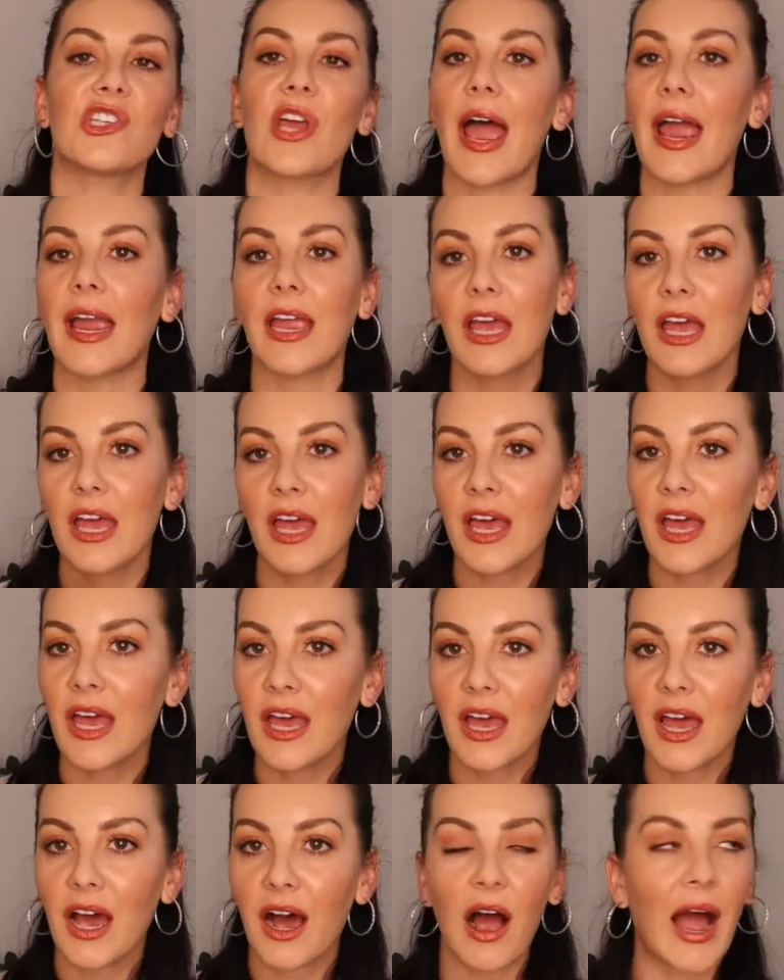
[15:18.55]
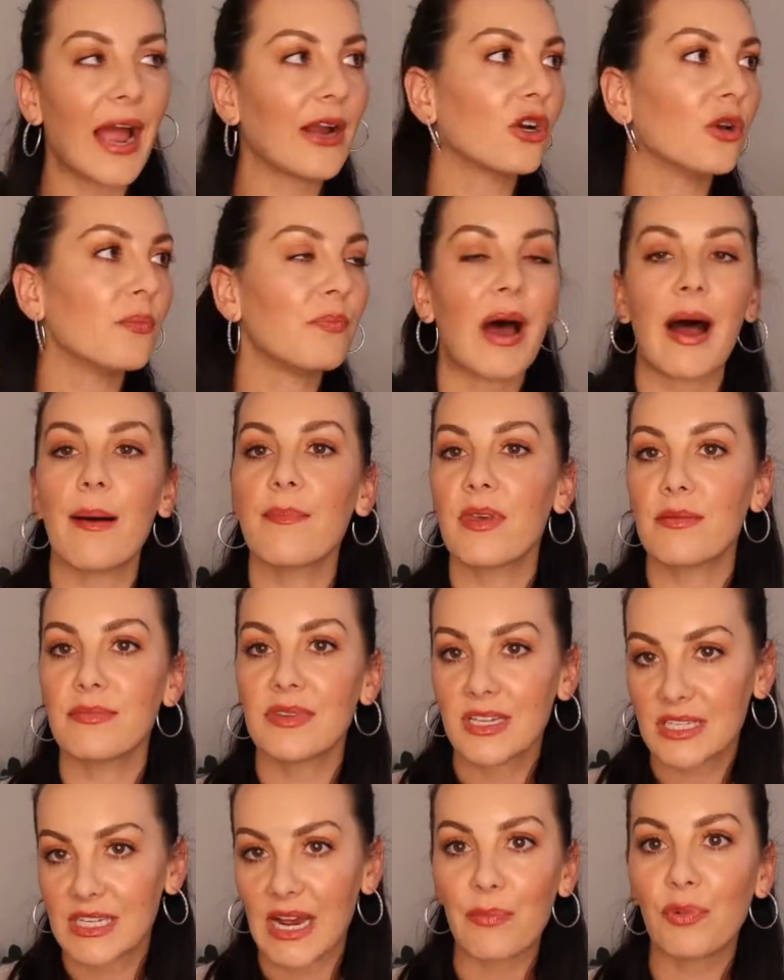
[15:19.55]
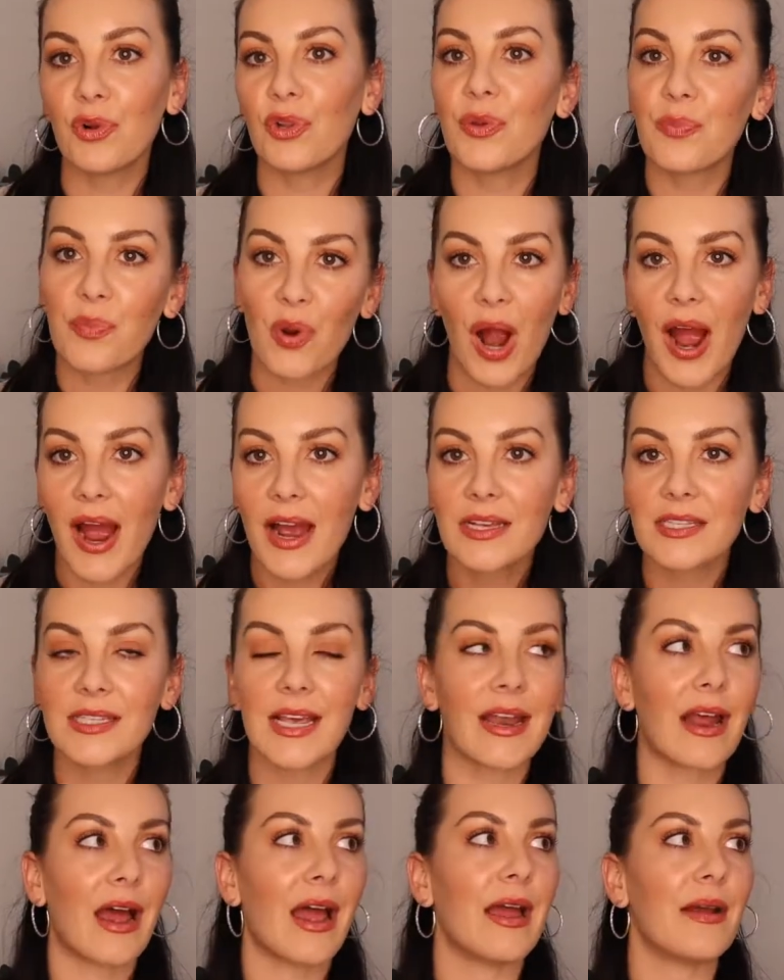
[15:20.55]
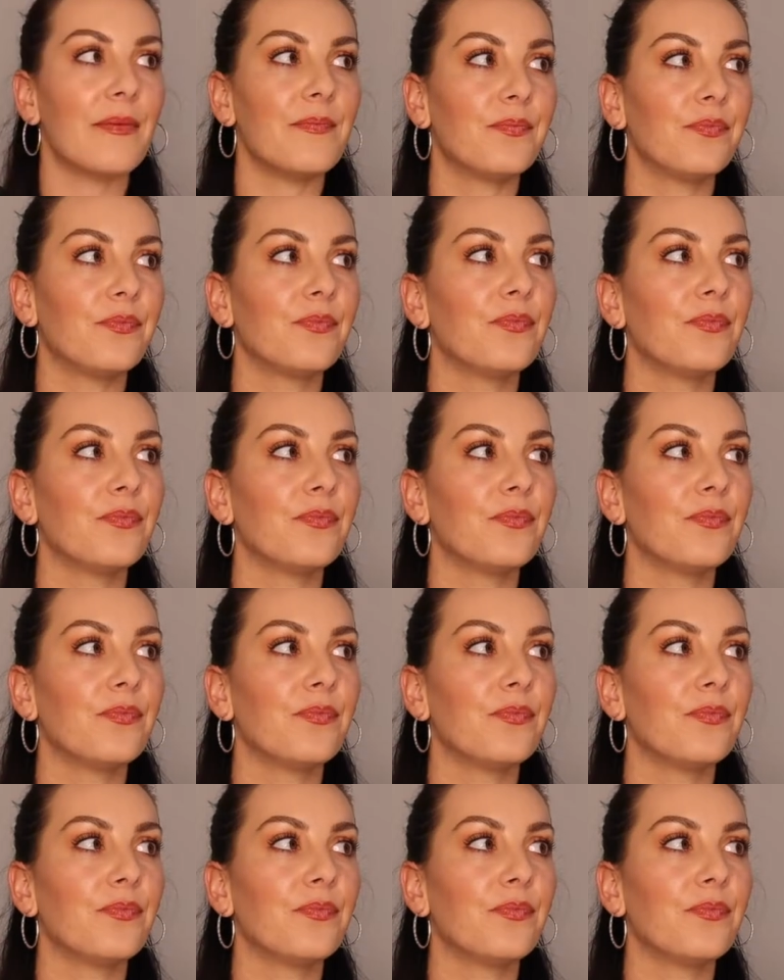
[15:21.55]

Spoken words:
Like, I could pump them to double the price and I